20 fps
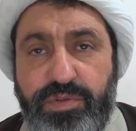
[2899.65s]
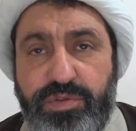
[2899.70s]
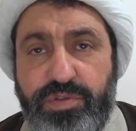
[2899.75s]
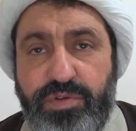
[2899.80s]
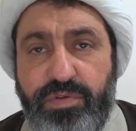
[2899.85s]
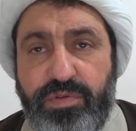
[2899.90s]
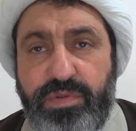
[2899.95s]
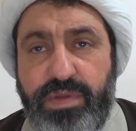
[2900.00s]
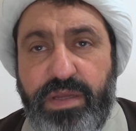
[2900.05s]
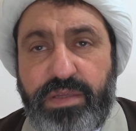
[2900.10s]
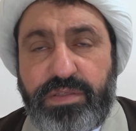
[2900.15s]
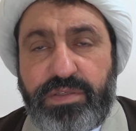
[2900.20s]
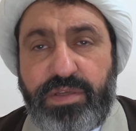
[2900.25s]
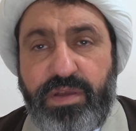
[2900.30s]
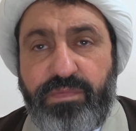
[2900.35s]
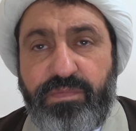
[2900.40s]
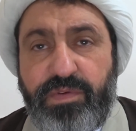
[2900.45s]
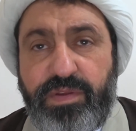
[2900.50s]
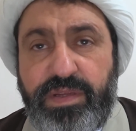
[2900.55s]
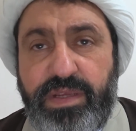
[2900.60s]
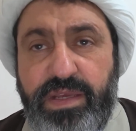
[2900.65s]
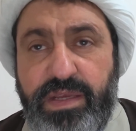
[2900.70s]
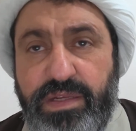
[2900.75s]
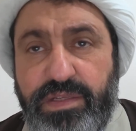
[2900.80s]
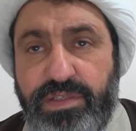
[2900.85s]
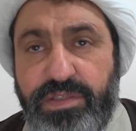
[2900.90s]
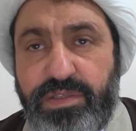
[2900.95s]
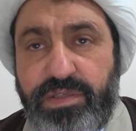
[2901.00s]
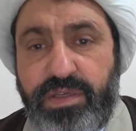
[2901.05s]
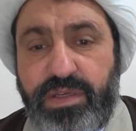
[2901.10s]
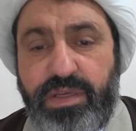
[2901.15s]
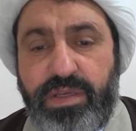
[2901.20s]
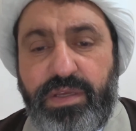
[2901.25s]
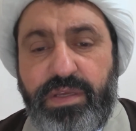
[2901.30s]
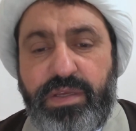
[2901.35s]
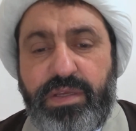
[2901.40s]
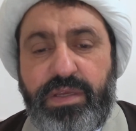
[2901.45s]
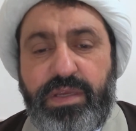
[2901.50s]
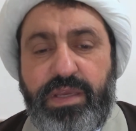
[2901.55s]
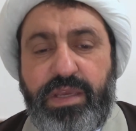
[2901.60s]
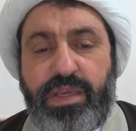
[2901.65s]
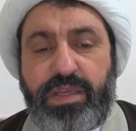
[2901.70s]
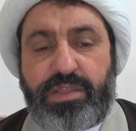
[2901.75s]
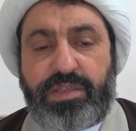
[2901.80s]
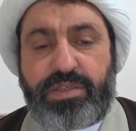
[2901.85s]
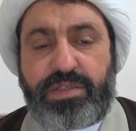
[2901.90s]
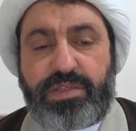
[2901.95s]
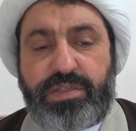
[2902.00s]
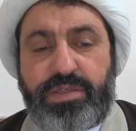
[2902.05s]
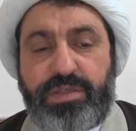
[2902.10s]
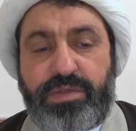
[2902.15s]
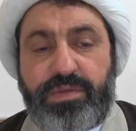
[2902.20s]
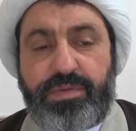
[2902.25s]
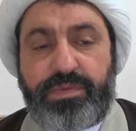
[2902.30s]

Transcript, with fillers: so that someone else eats.